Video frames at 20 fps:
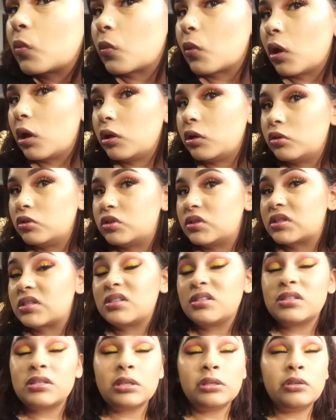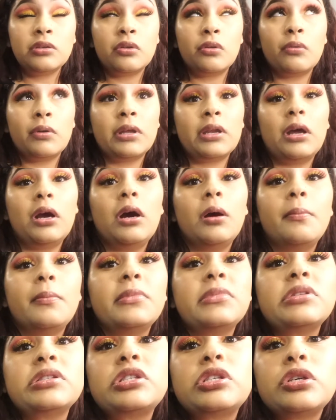And you just continue going up
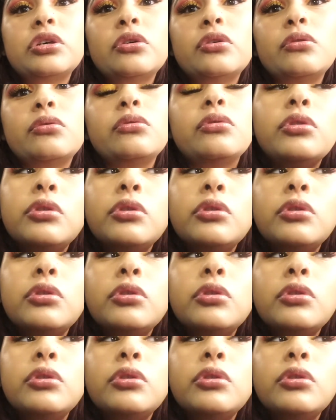until